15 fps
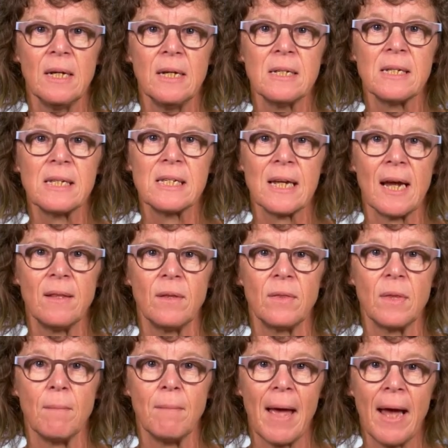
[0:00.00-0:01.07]
to state that
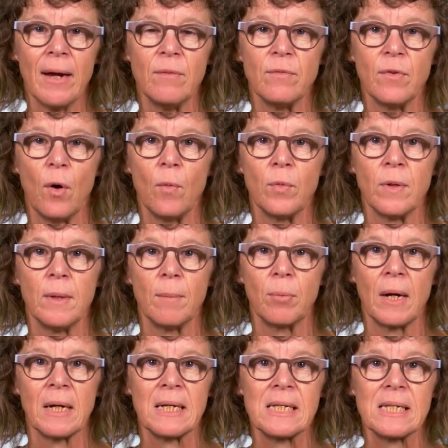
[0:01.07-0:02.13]
the man involved in the
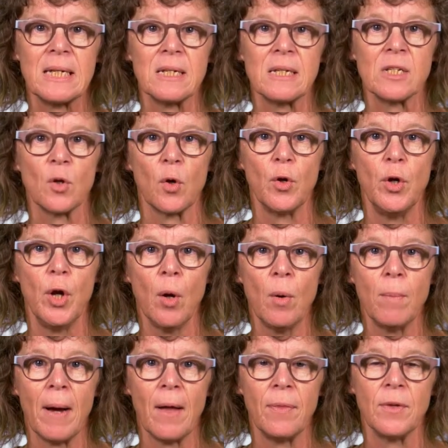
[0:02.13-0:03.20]
pregnancy does not know
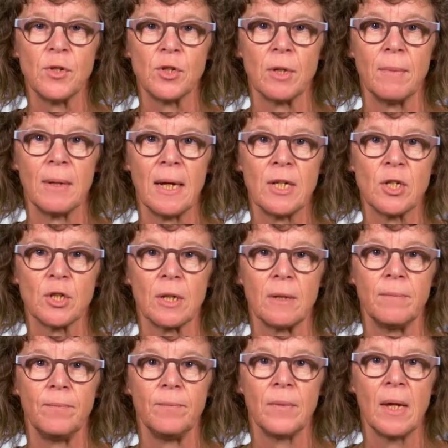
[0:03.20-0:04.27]
about the termination,